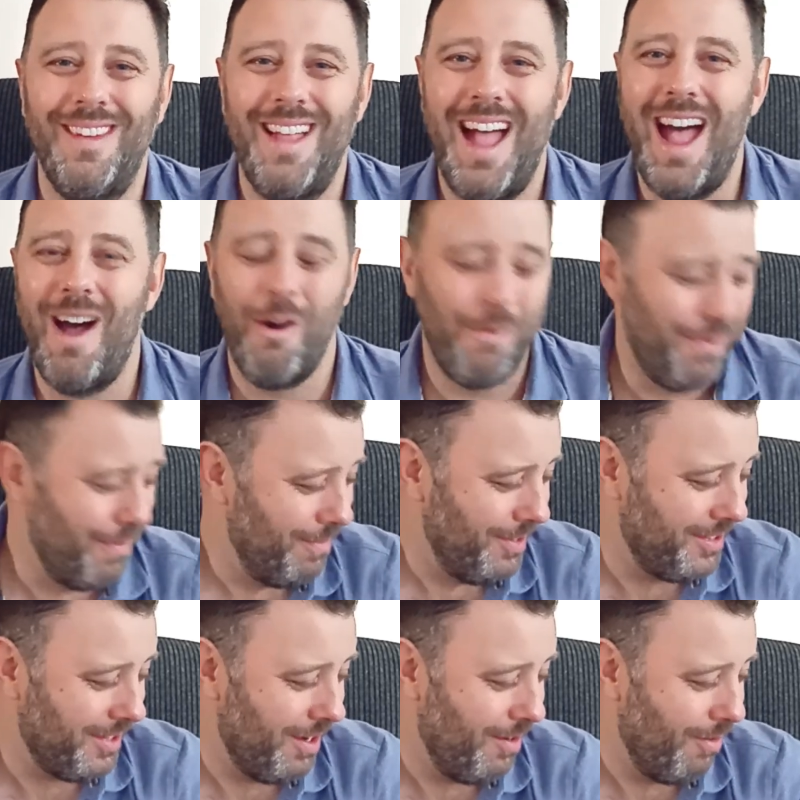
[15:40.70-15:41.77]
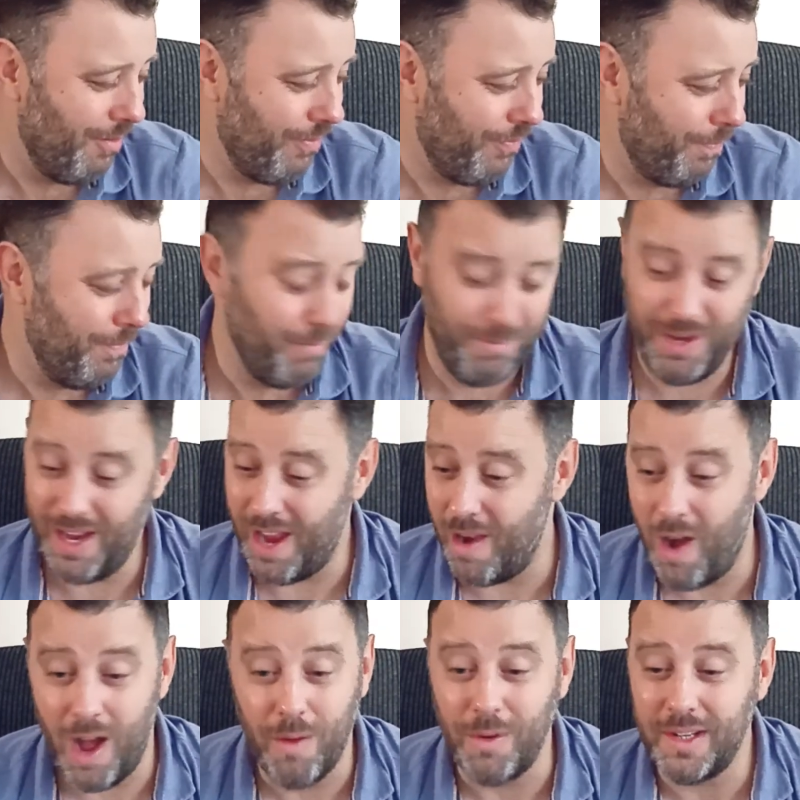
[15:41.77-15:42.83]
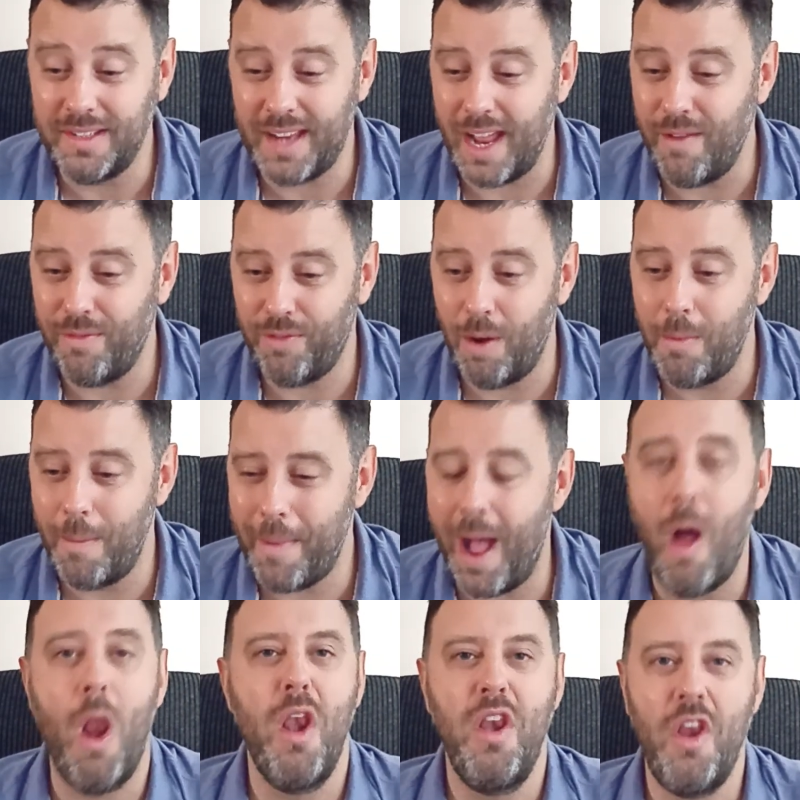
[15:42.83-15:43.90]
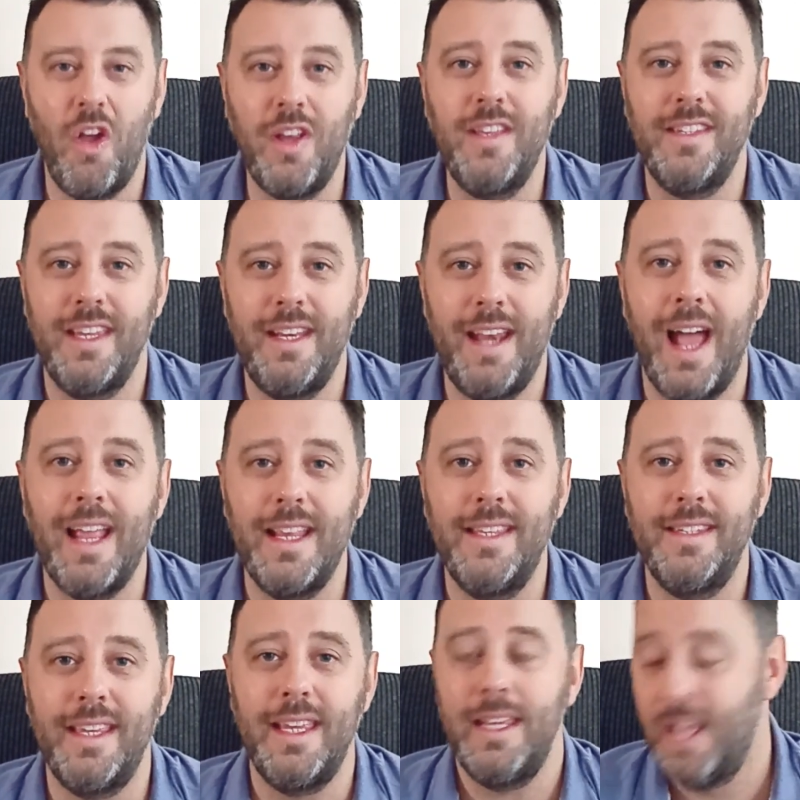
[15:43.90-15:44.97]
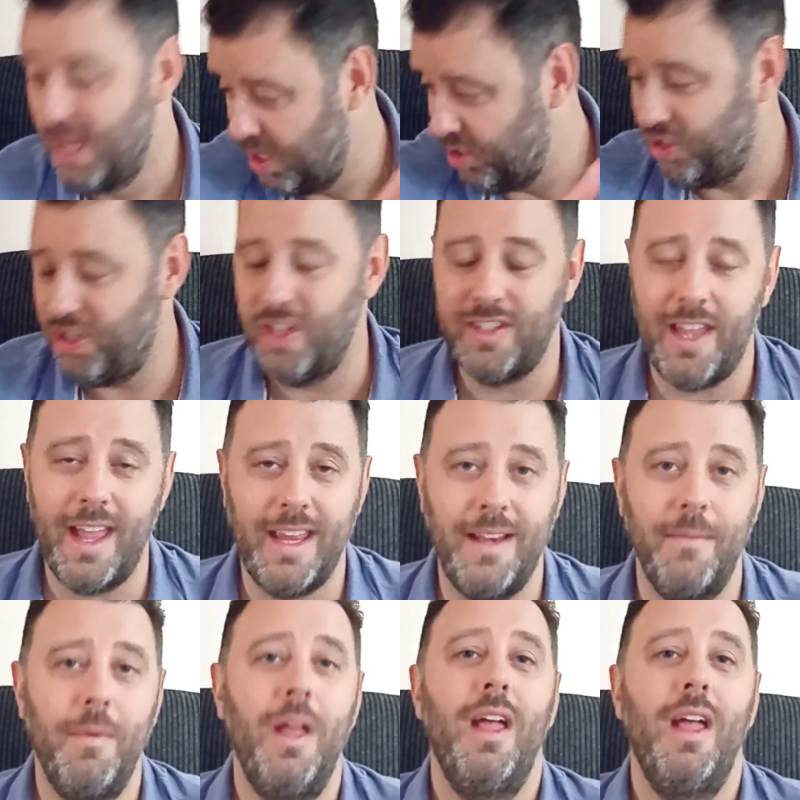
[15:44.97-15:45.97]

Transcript: albums, I would say from about 1980 to date.